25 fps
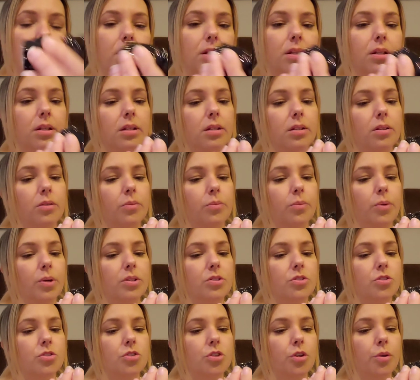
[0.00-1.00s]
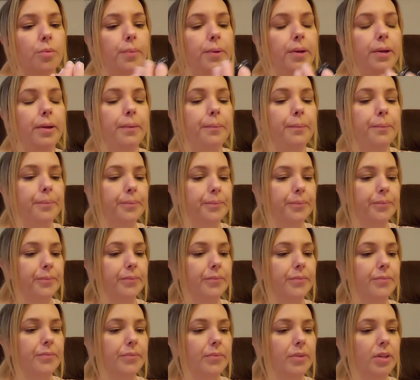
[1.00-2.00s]
and west germany
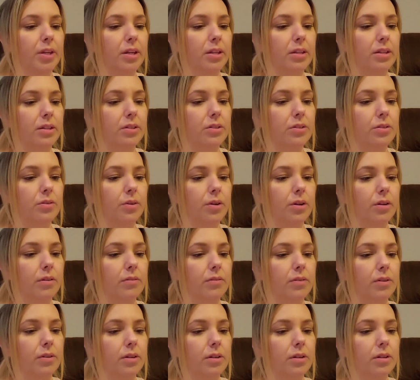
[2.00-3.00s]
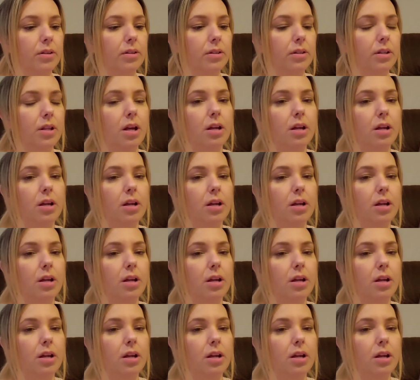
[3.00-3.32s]
and they do have uh,